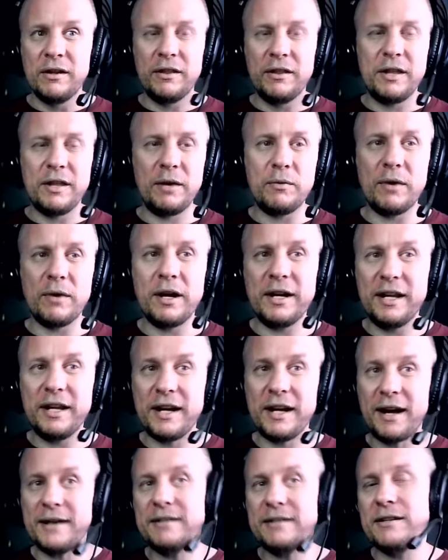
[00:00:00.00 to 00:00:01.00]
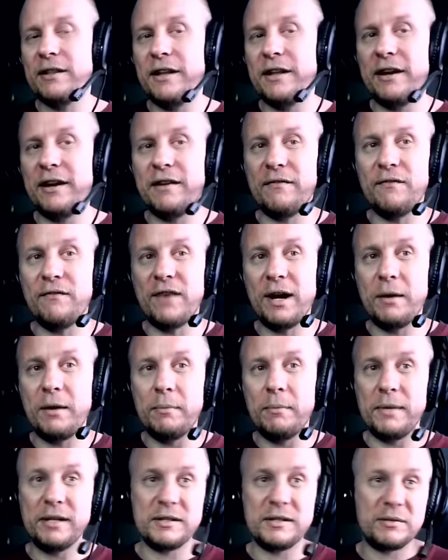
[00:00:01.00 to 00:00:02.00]
they run in isolated
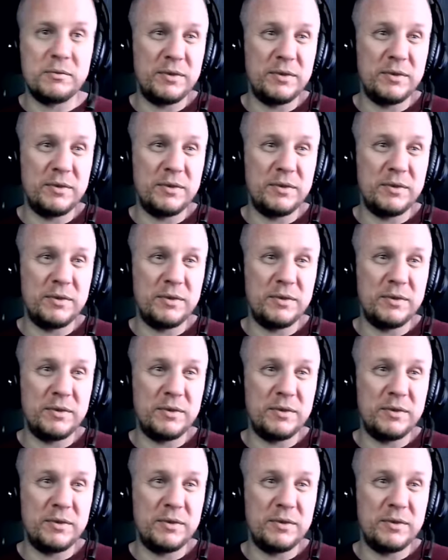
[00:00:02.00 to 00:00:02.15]
environments,